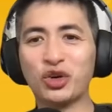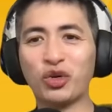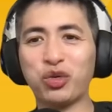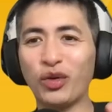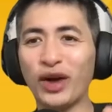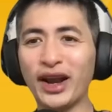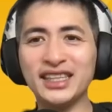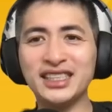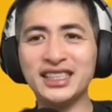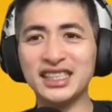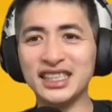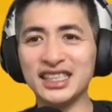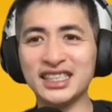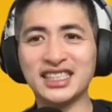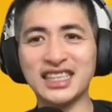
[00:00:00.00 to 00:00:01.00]

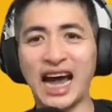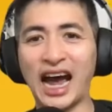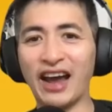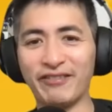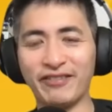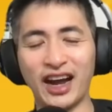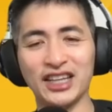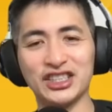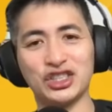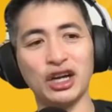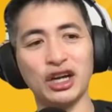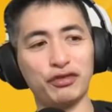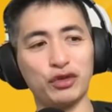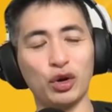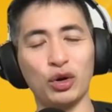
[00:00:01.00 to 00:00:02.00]
craziest sci fi
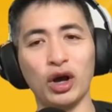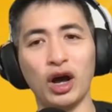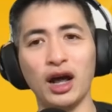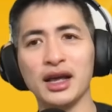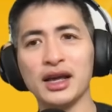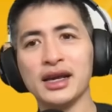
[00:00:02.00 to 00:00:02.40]
stuff going on.